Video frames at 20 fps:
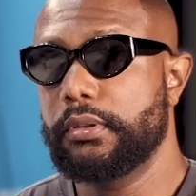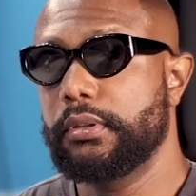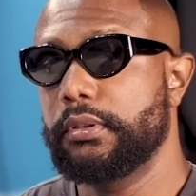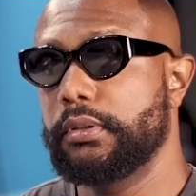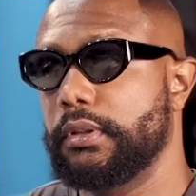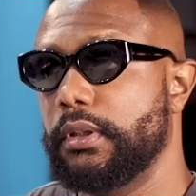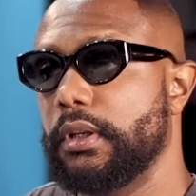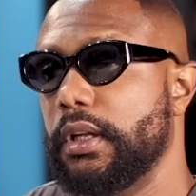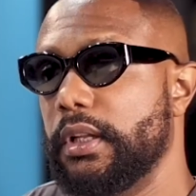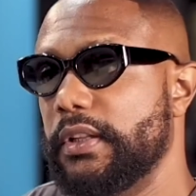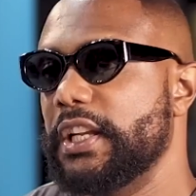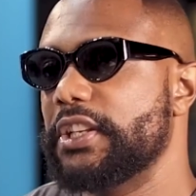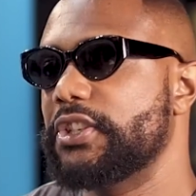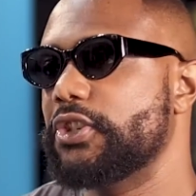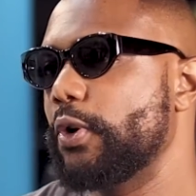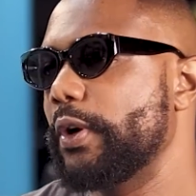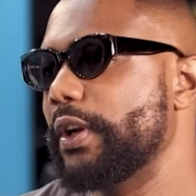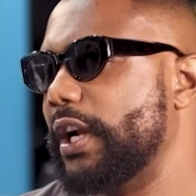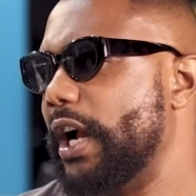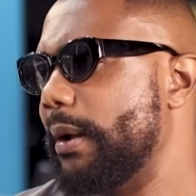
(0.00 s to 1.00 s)
I think they, they
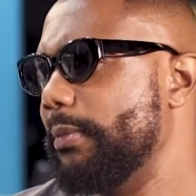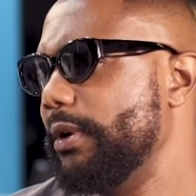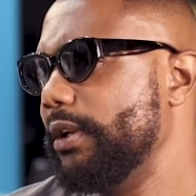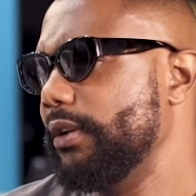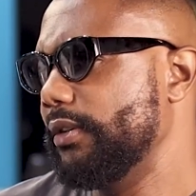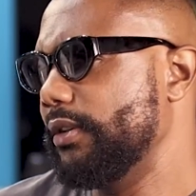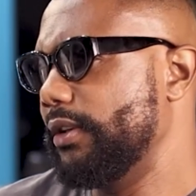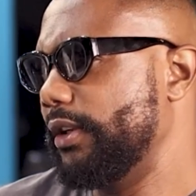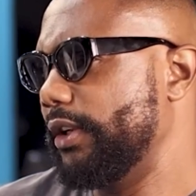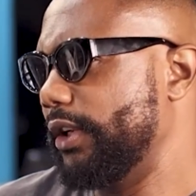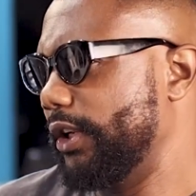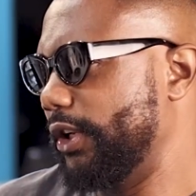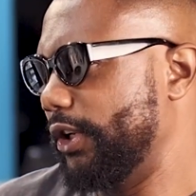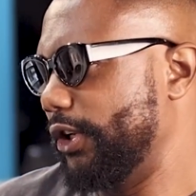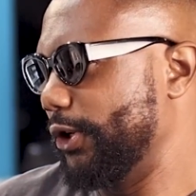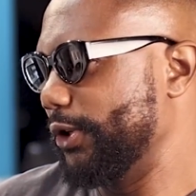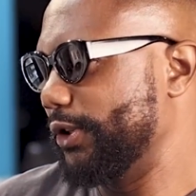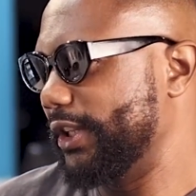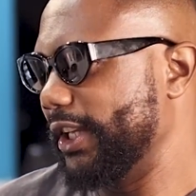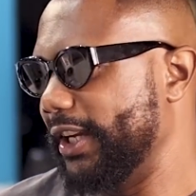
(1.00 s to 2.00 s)
I, saw it coming. I think they
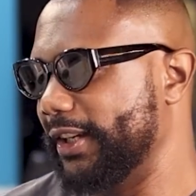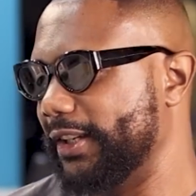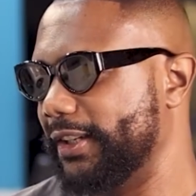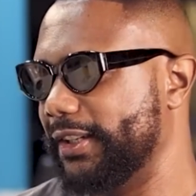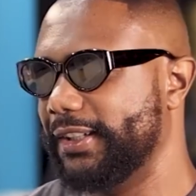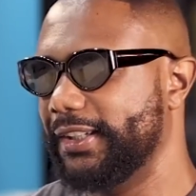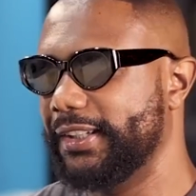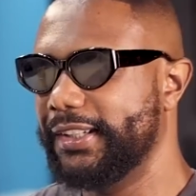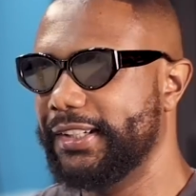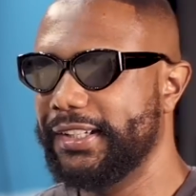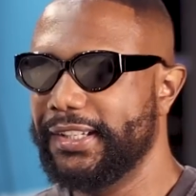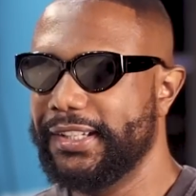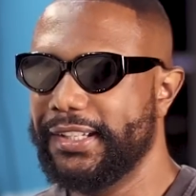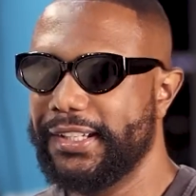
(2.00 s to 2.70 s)
saw you it coming. Think? They